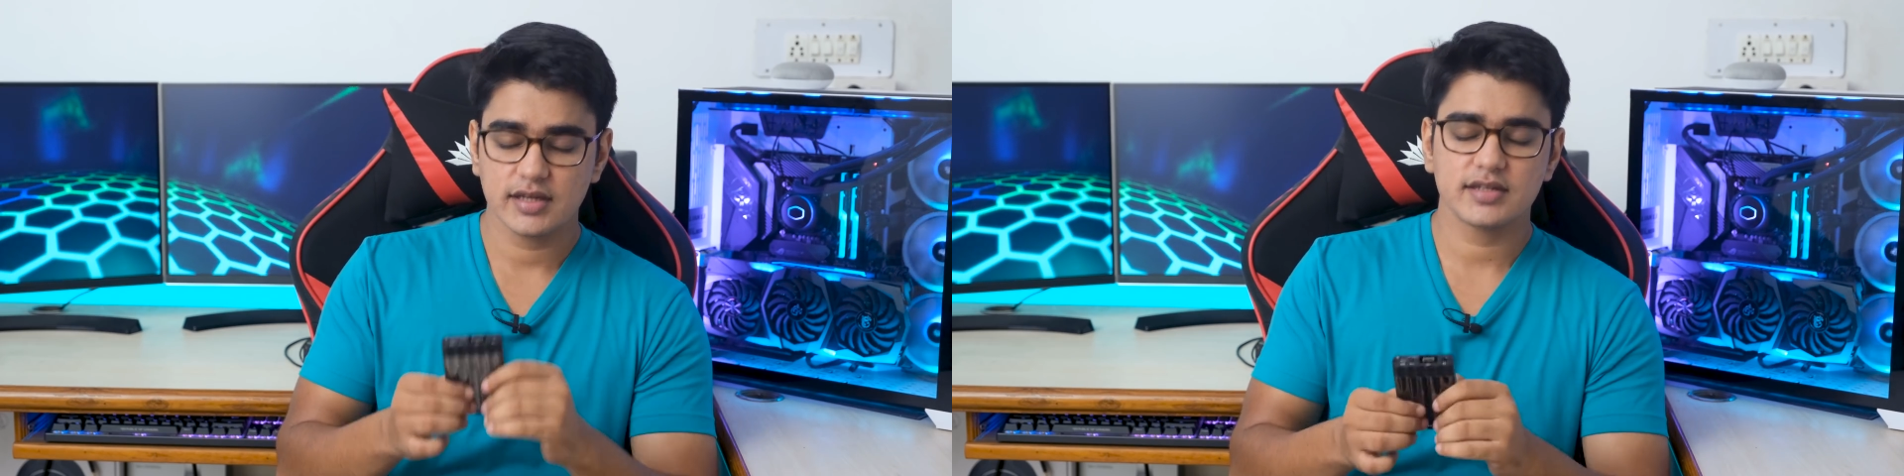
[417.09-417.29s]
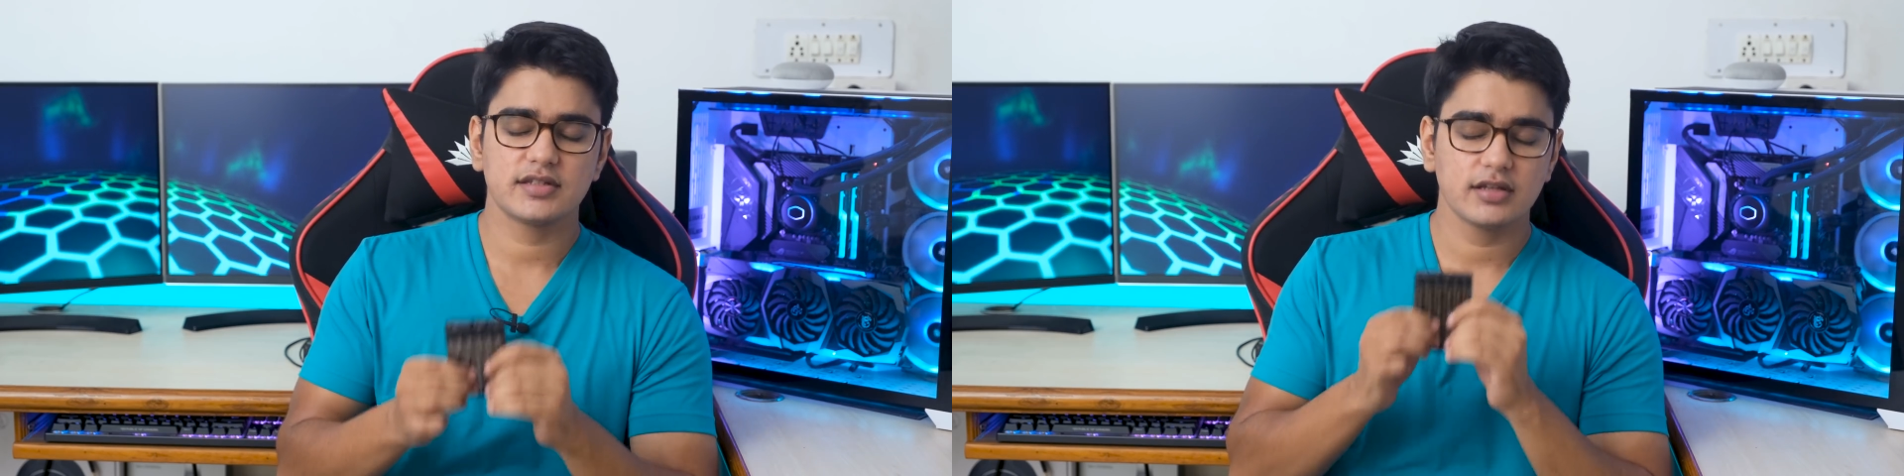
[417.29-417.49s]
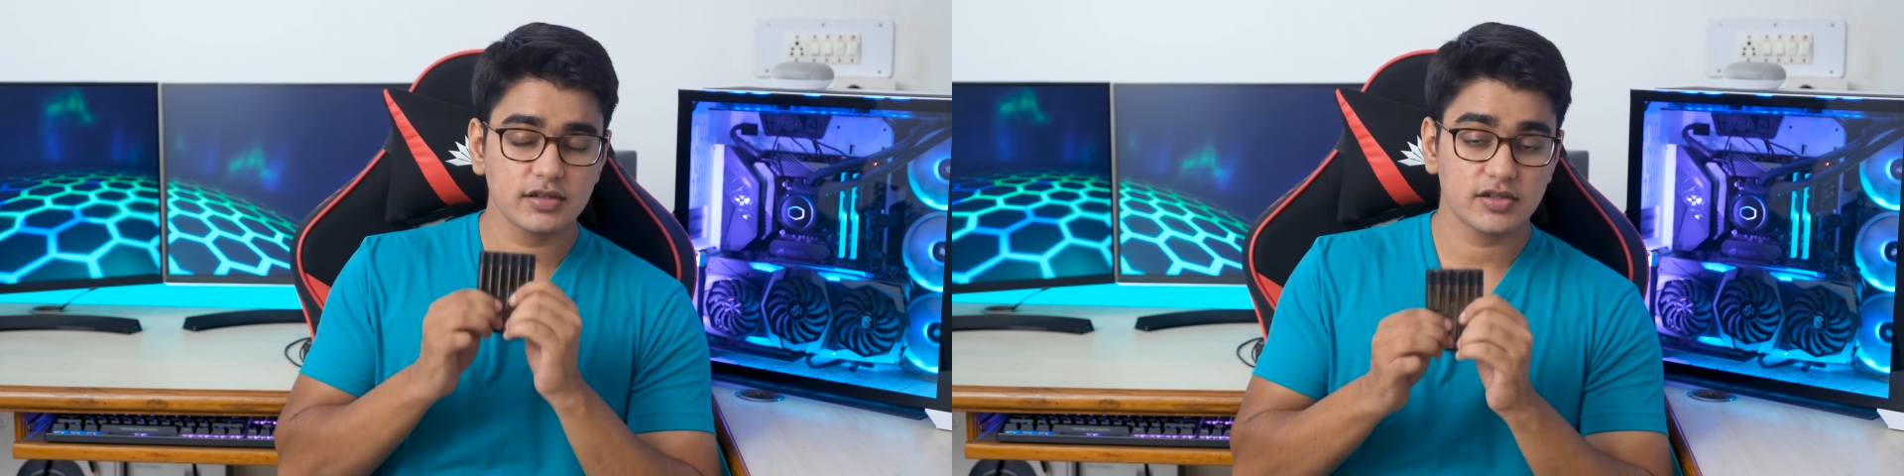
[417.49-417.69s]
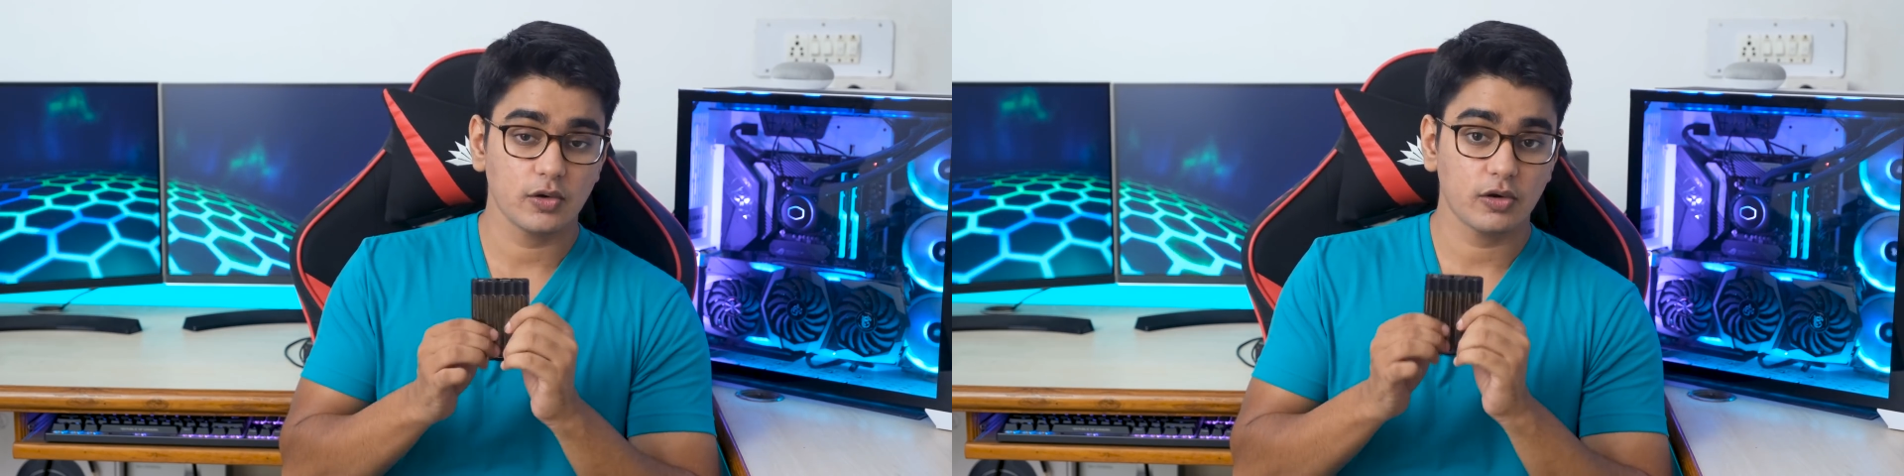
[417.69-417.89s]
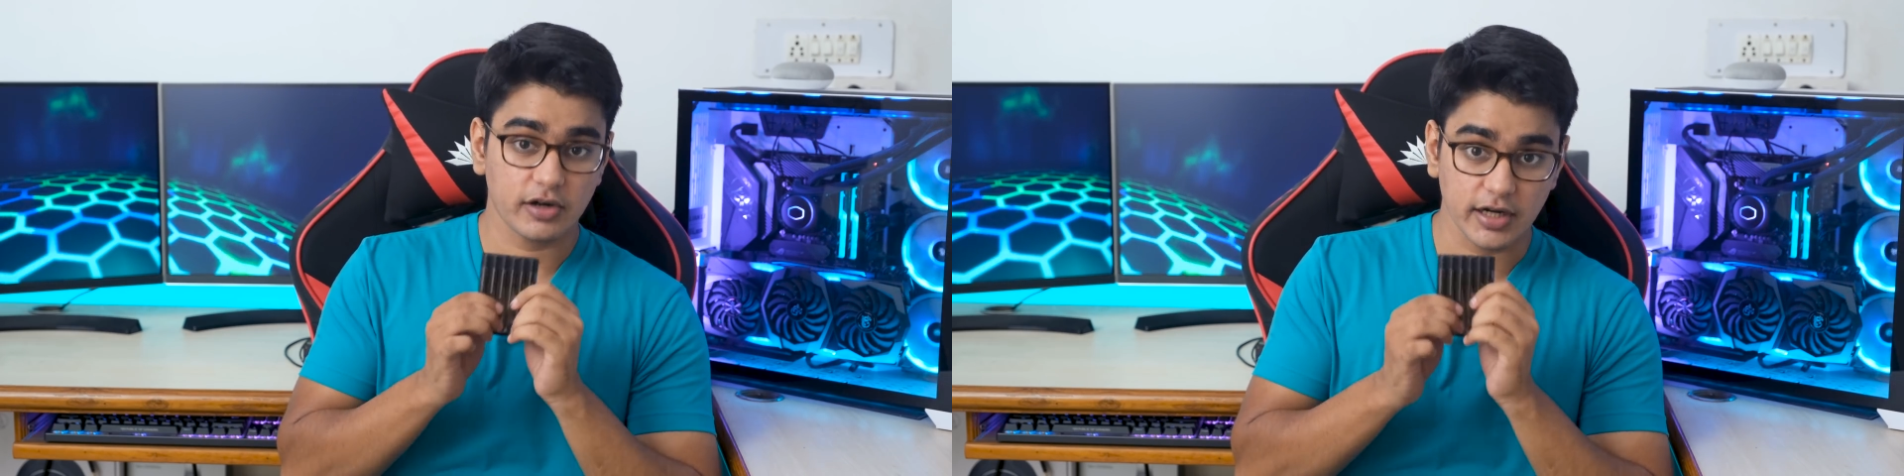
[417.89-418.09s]
is just
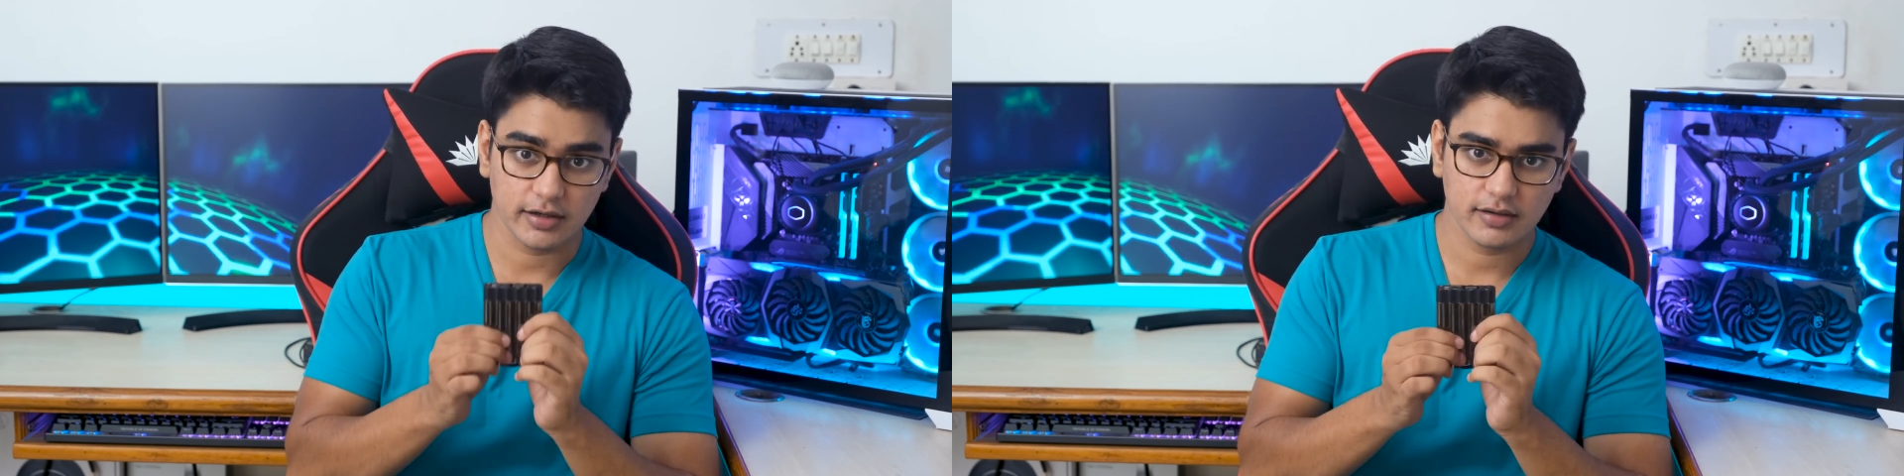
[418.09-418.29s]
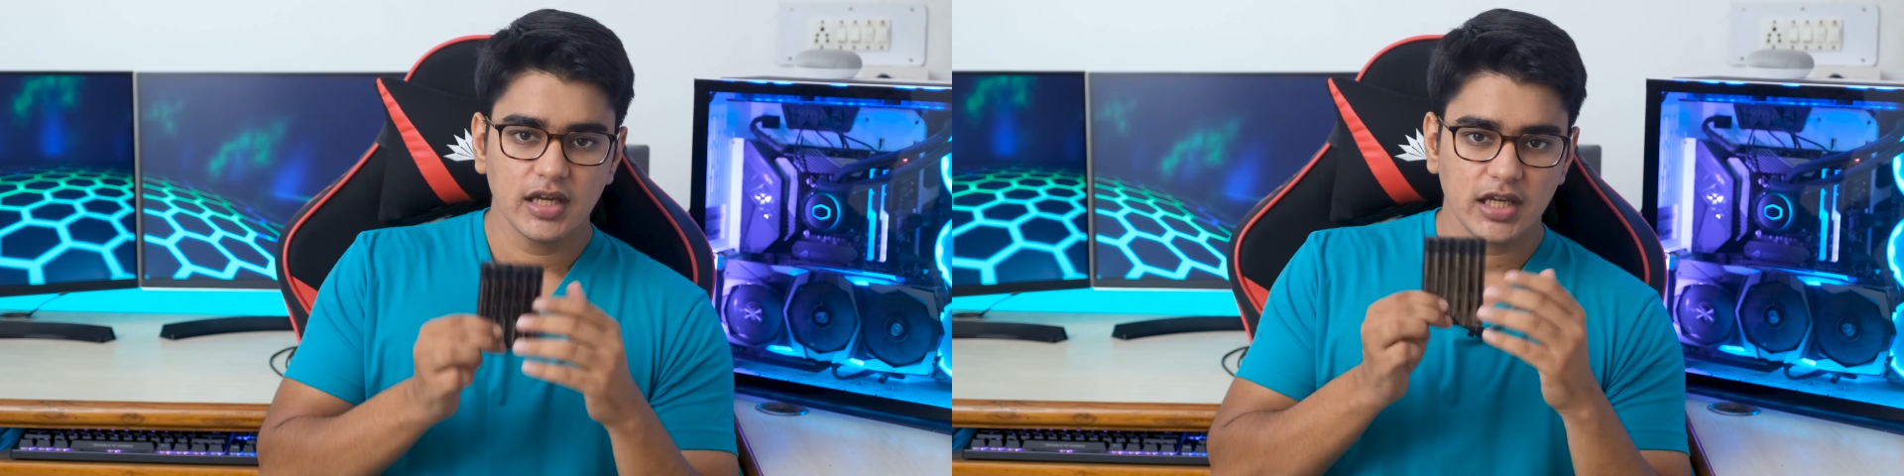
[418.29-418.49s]
so great.